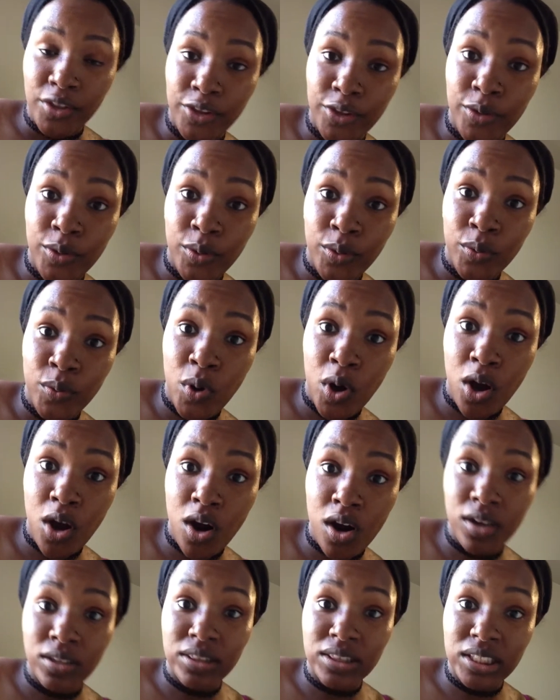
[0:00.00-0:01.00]
You
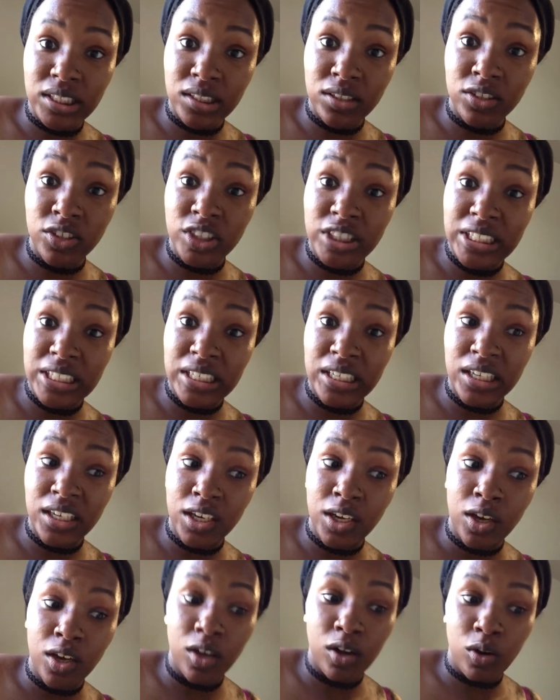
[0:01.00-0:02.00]
are literally
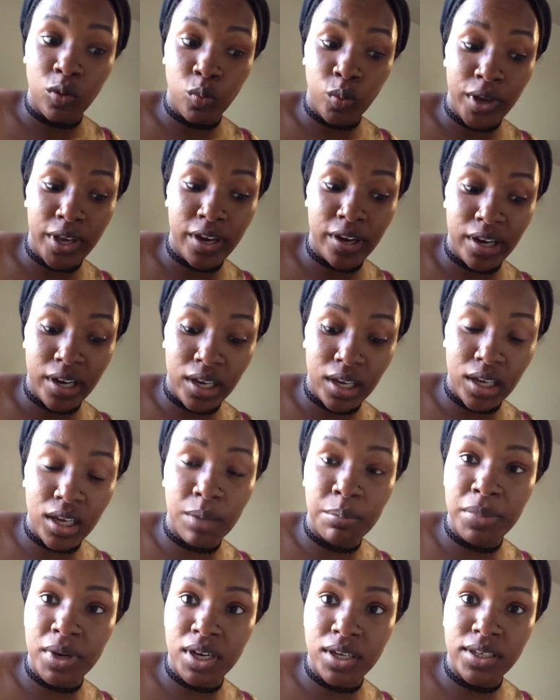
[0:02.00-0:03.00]
wearing a
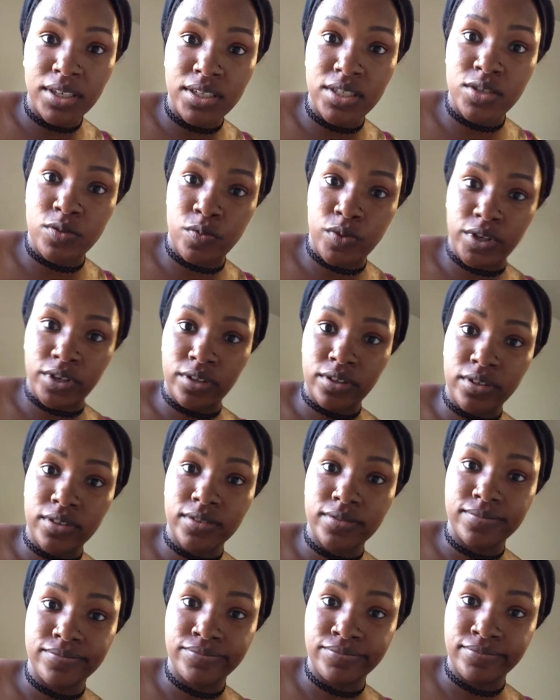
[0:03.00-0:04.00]
bonnet to work.
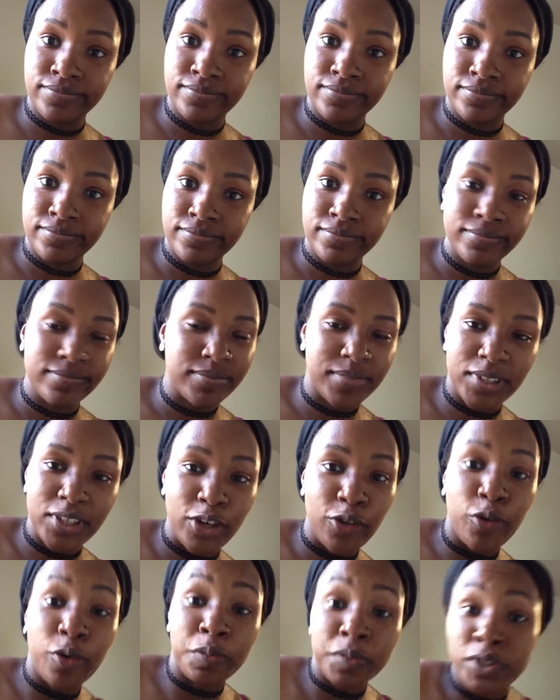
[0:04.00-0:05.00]
But no
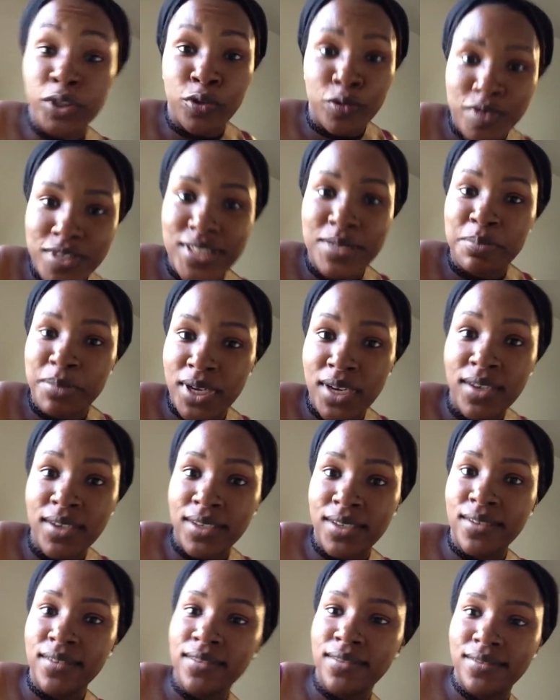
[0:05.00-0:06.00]
one will know it's a
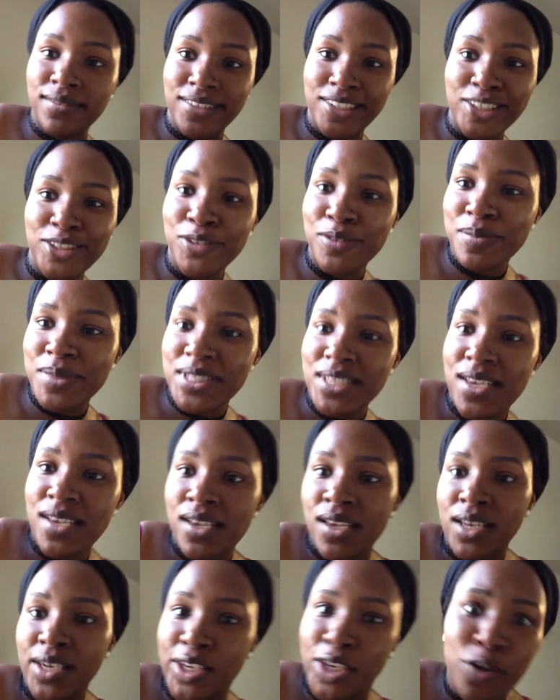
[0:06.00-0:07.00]
bonnet. You know what I'm
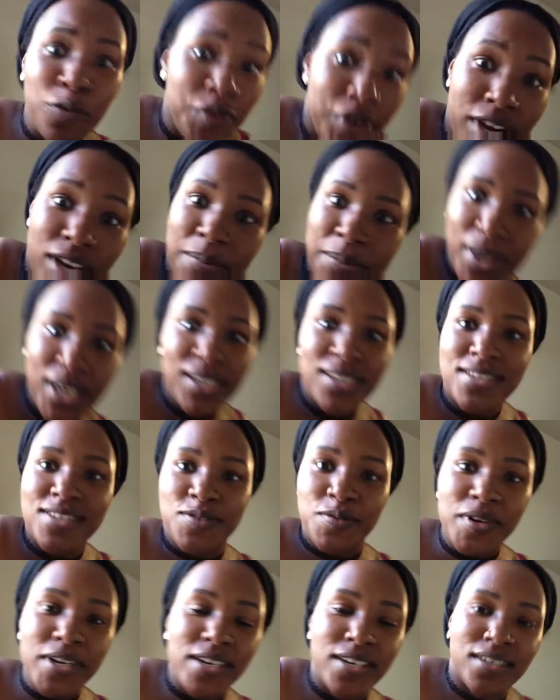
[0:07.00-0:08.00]
saying? You're wearing a bonnet to
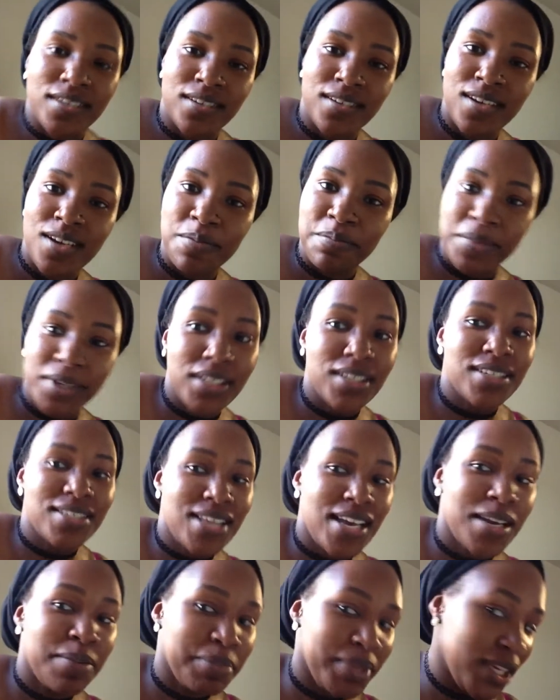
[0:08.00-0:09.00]
work. But it looks
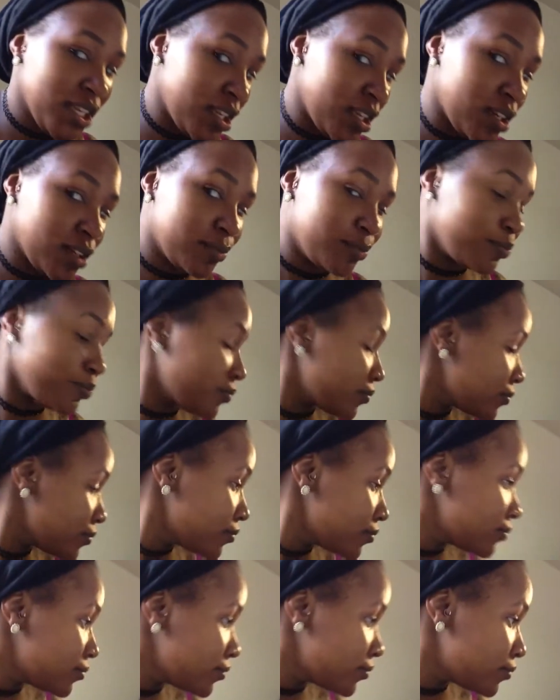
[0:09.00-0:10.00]
like a beanie.
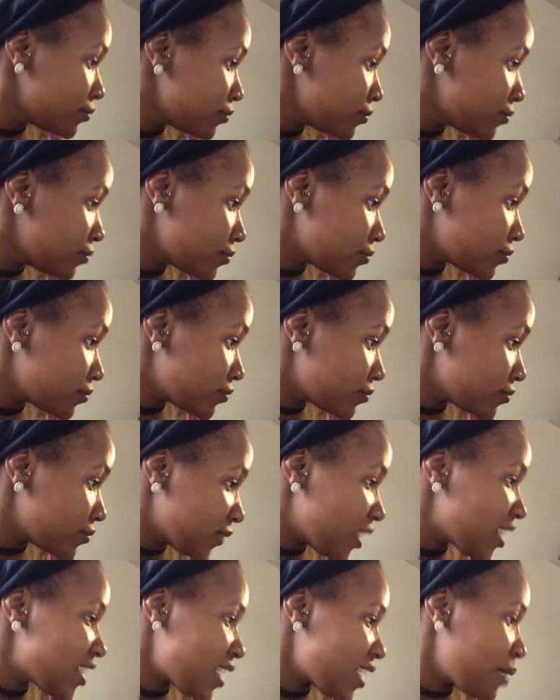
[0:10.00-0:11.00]

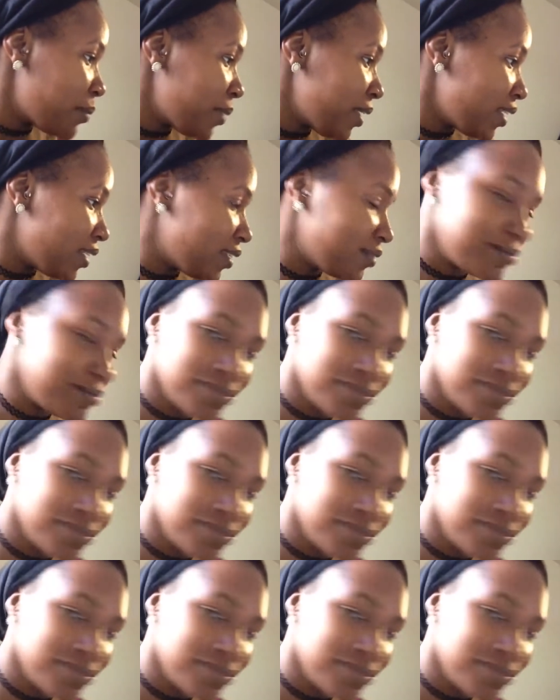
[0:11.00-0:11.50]
Looks like a beanie.